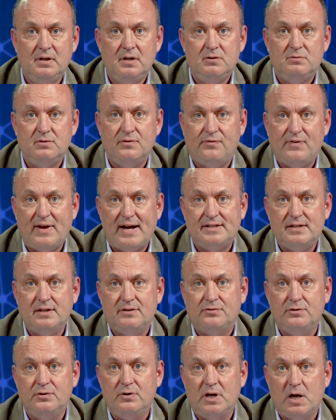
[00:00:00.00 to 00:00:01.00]
reflected
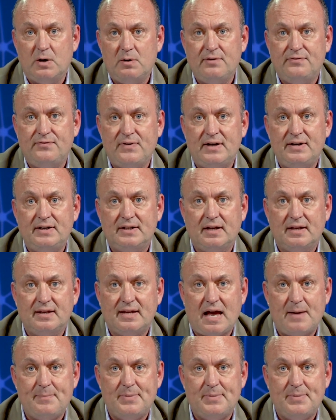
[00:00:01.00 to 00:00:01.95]
through lower funding and capital